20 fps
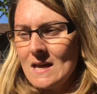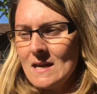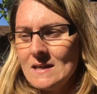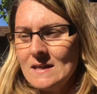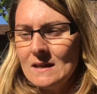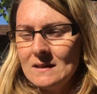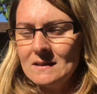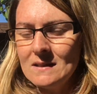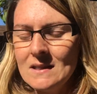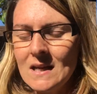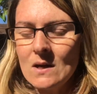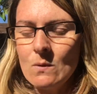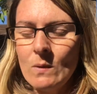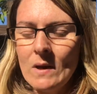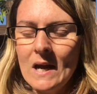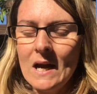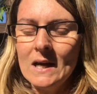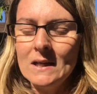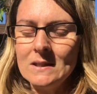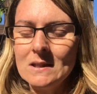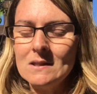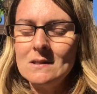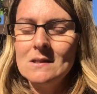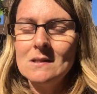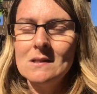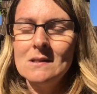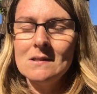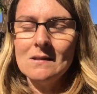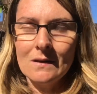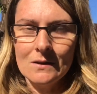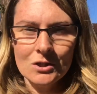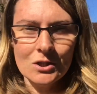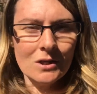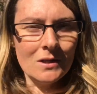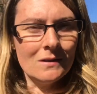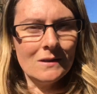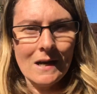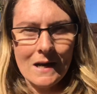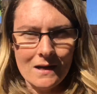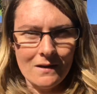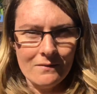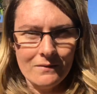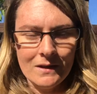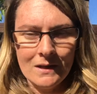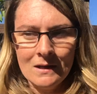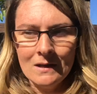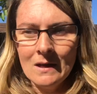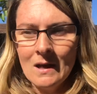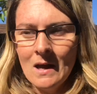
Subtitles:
Yesterday we had such a day of it.